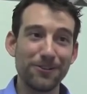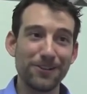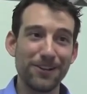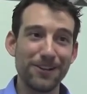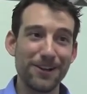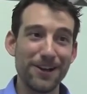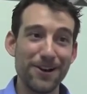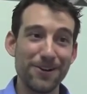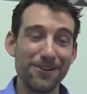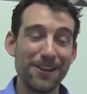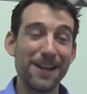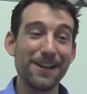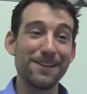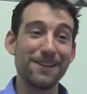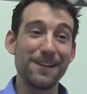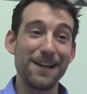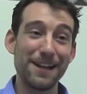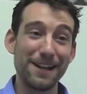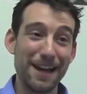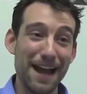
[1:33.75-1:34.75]

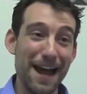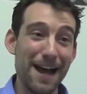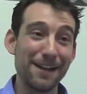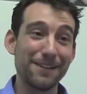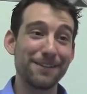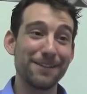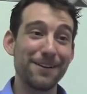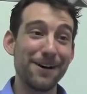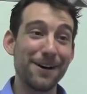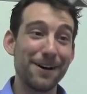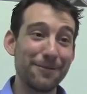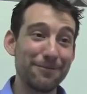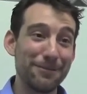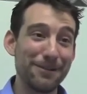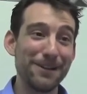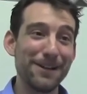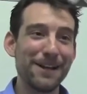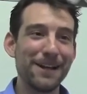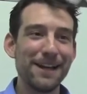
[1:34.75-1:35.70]
that adds up.